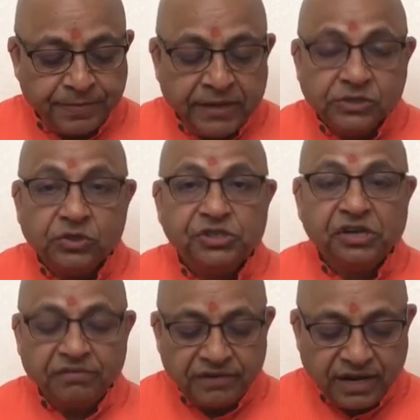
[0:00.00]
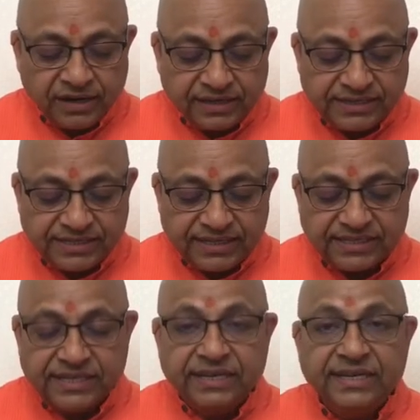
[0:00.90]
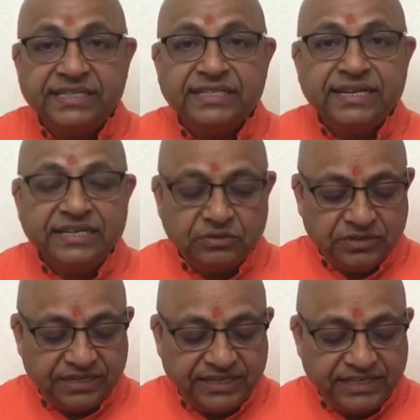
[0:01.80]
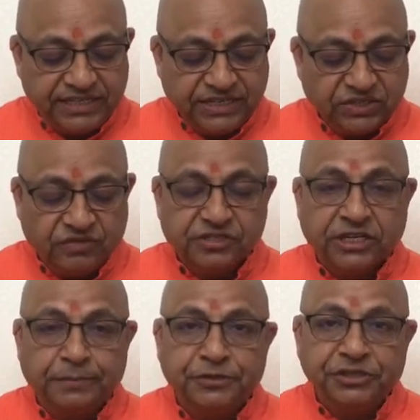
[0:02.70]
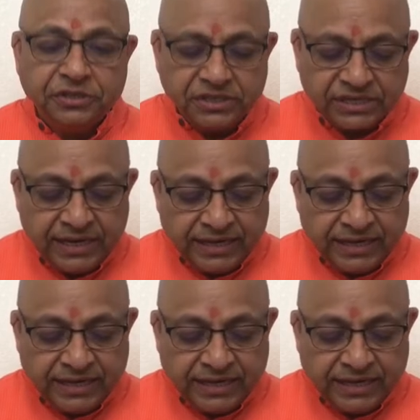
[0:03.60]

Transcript: So shravana consists in listening to the teachings of scriptures